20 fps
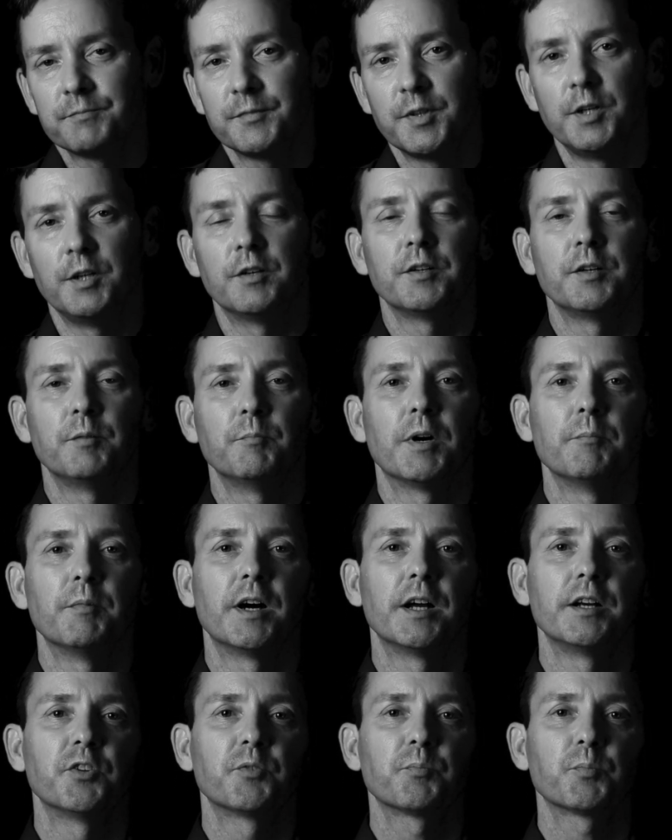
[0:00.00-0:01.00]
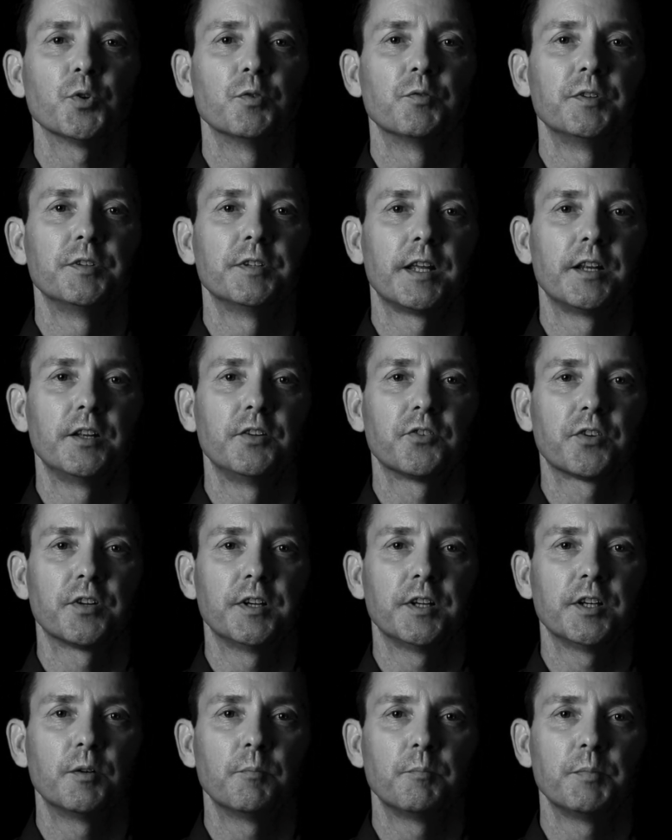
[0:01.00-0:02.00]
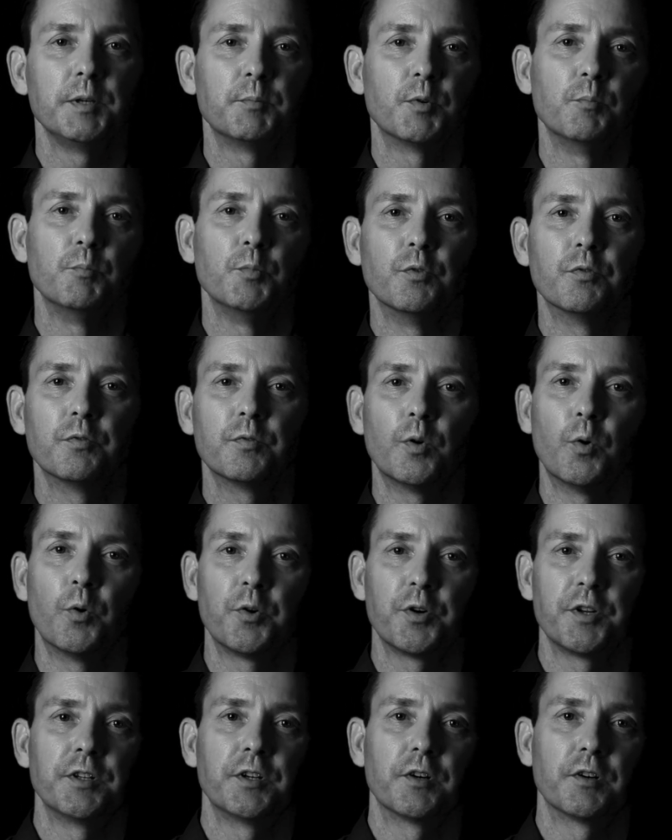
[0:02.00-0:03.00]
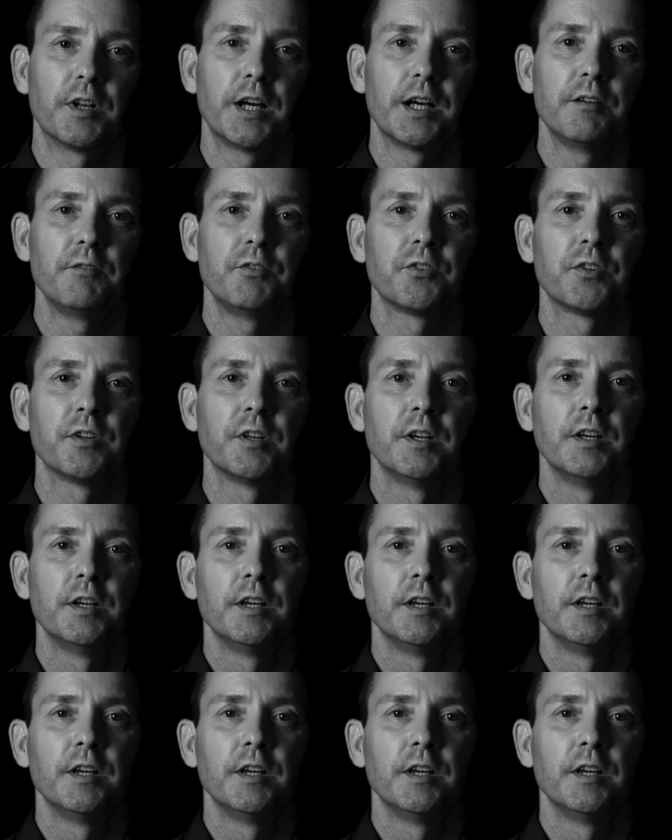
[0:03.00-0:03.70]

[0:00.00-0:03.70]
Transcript: you know, in my mind, it's proven that it's going to help people move forward in their lives.